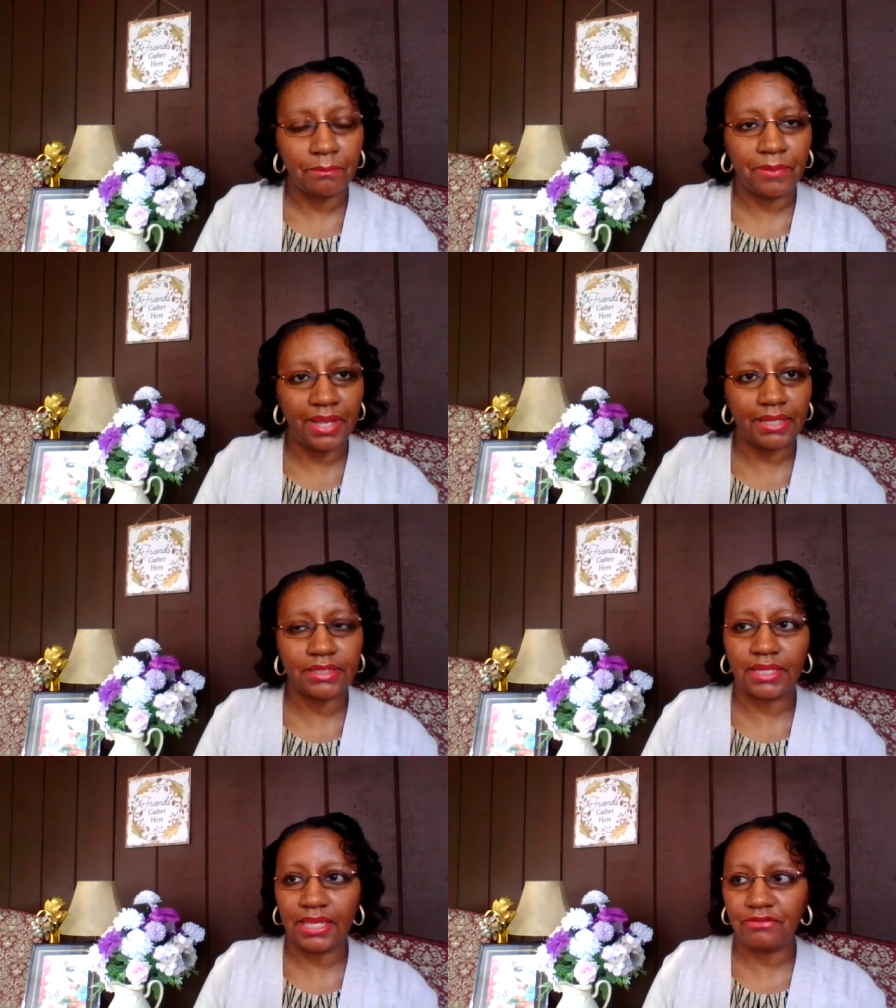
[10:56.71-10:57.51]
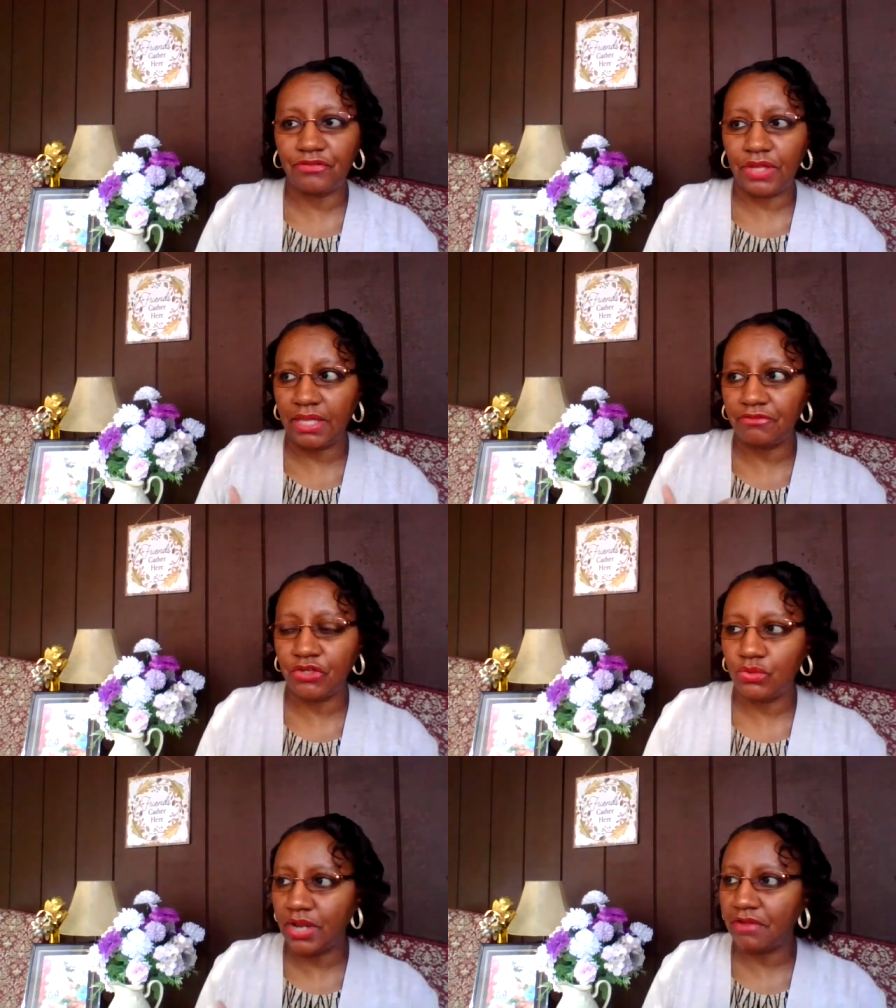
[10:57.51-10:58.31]
But if if
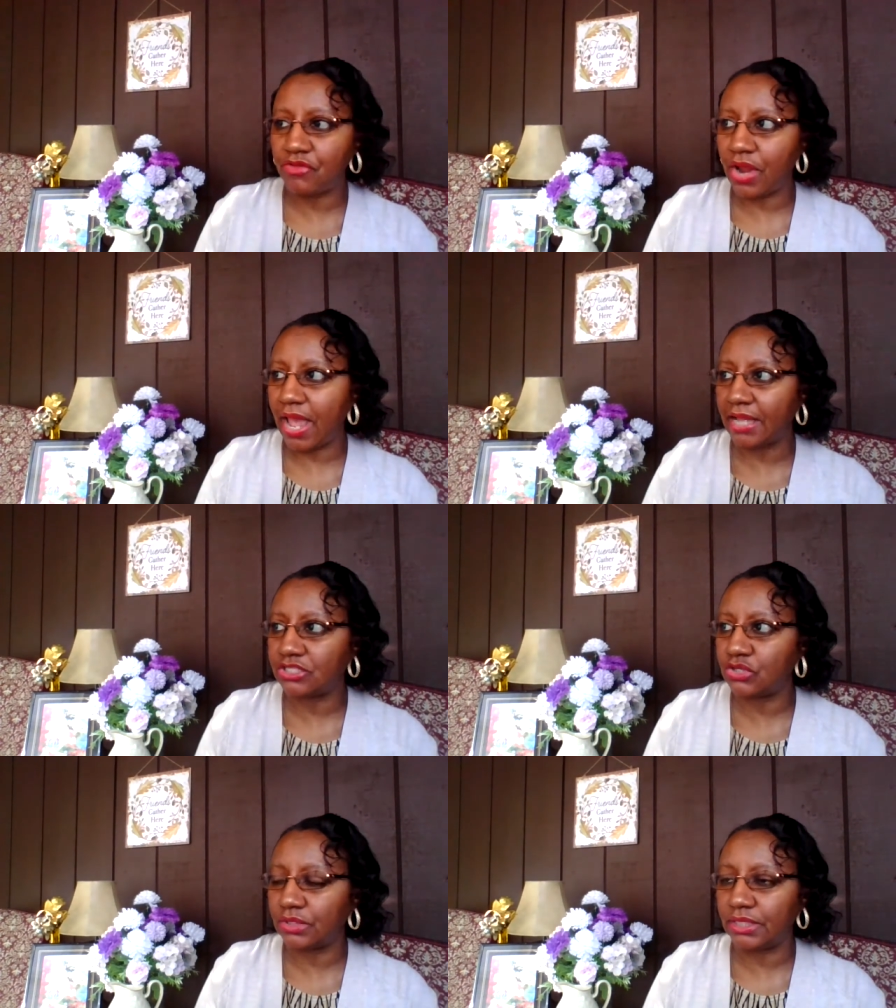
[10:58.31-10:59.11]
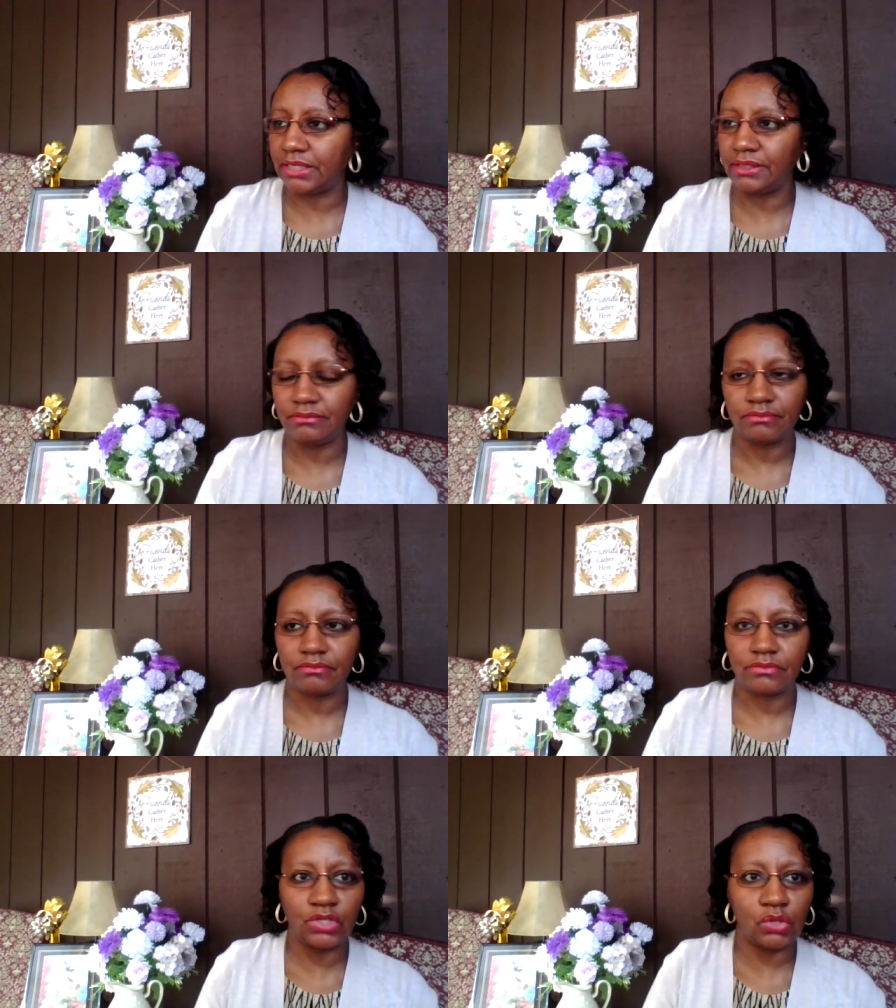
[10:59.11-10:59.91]
you never actually
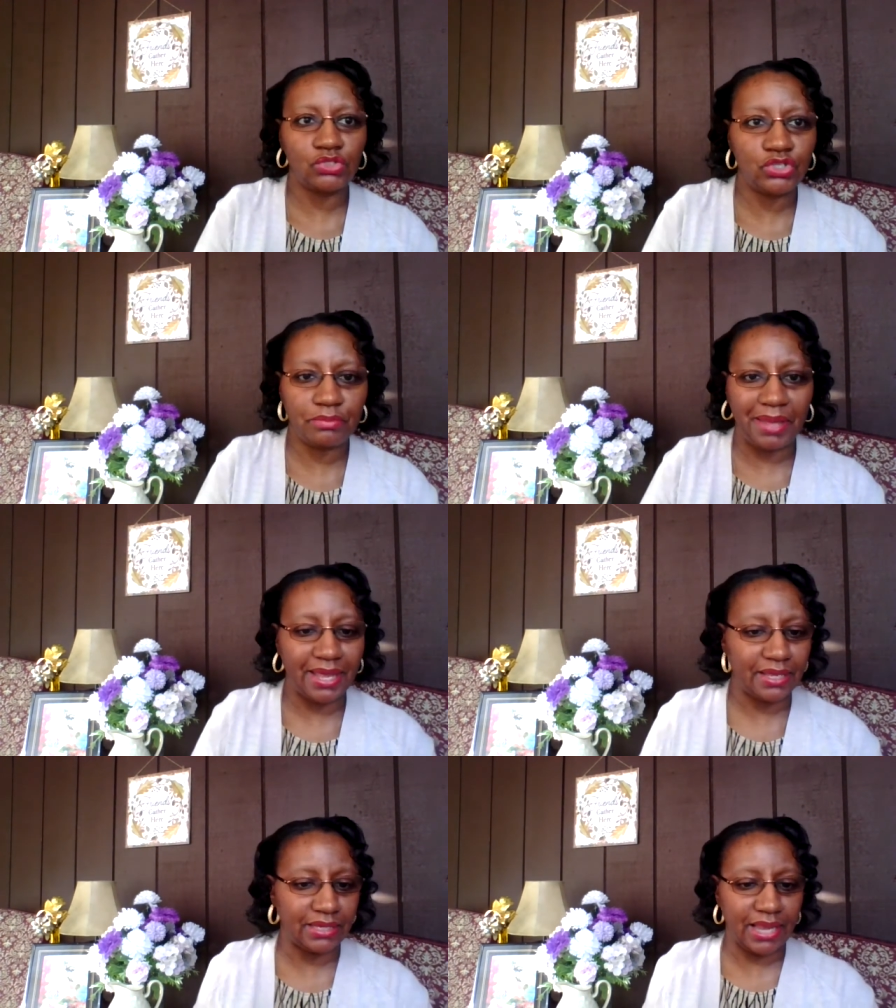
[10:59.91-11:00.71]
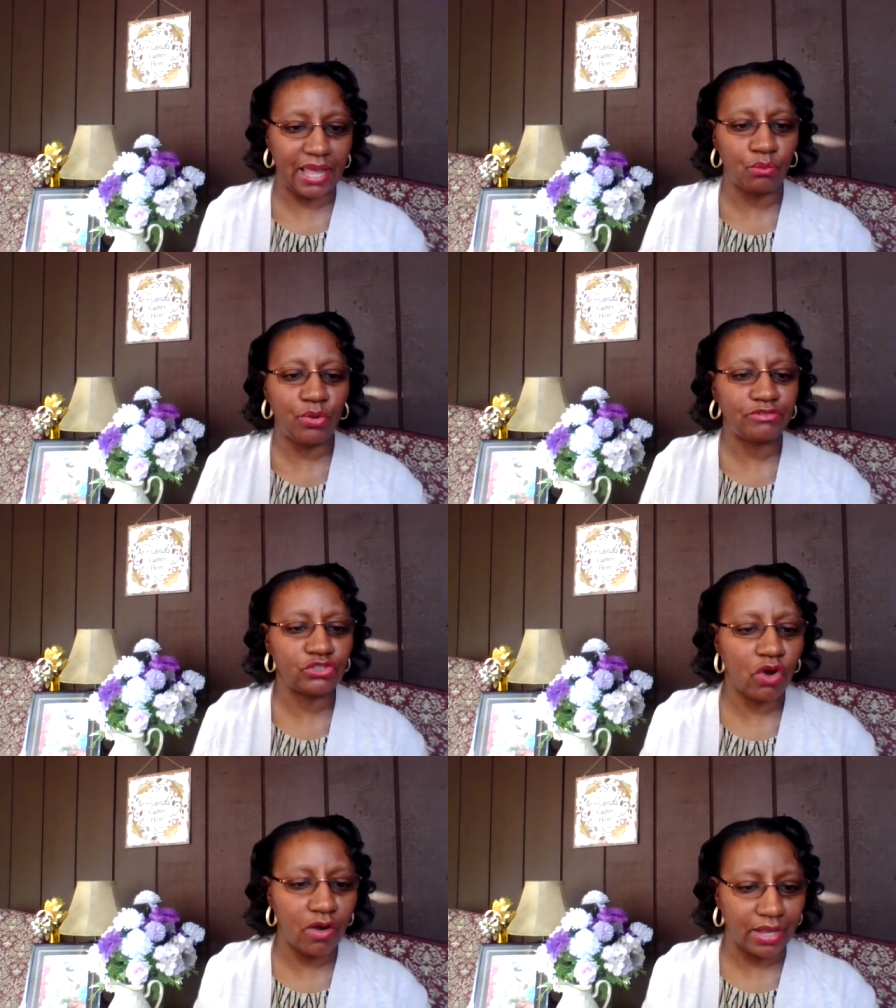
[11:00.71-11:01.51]
go to the bank and, and
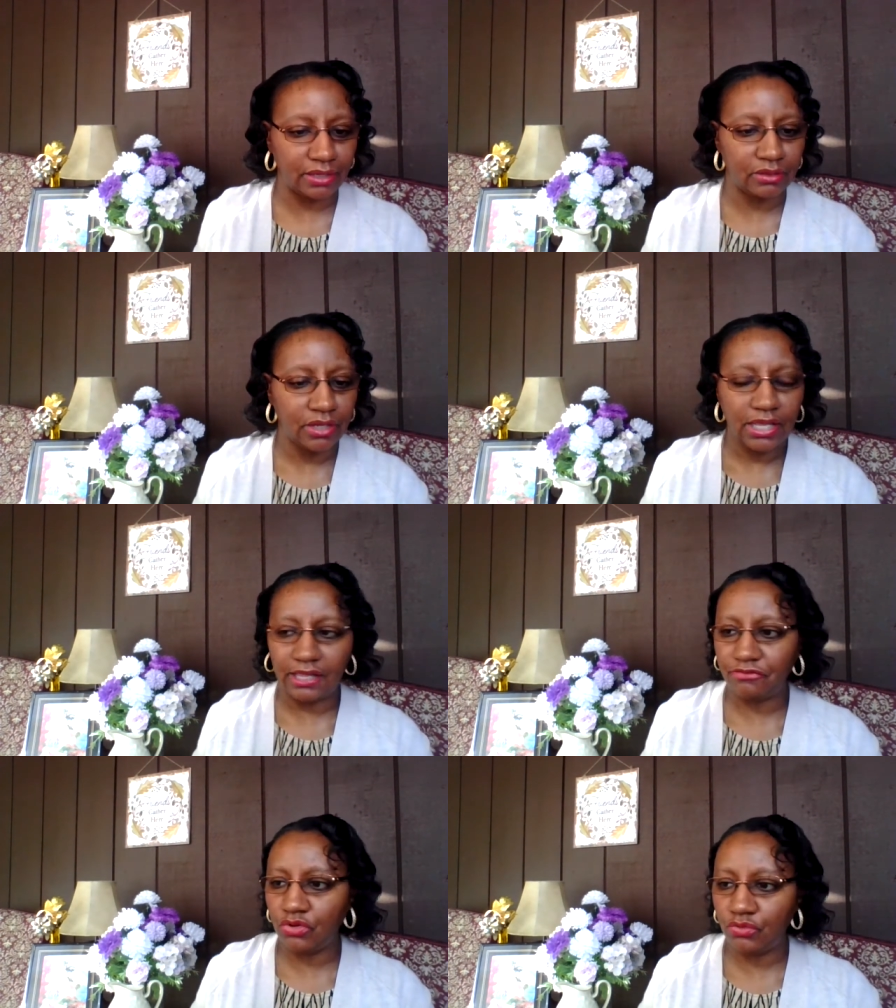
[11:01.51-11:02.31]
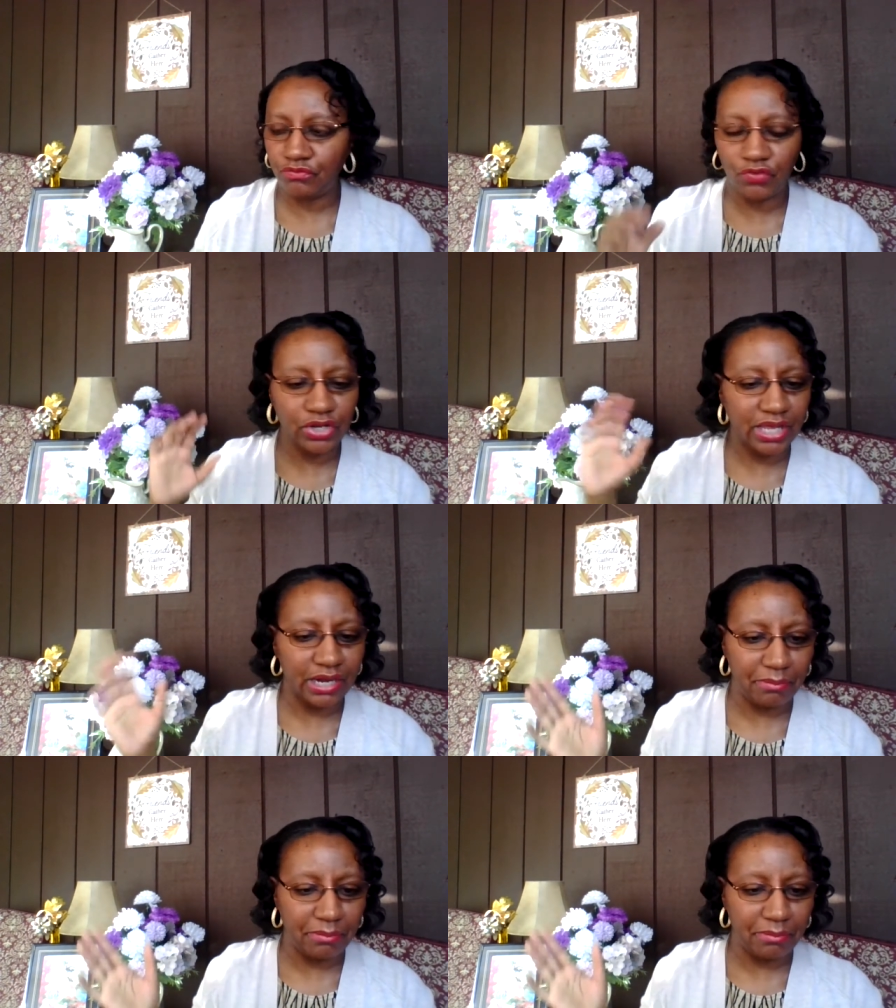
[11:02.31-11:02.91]
withdraw it, if you forget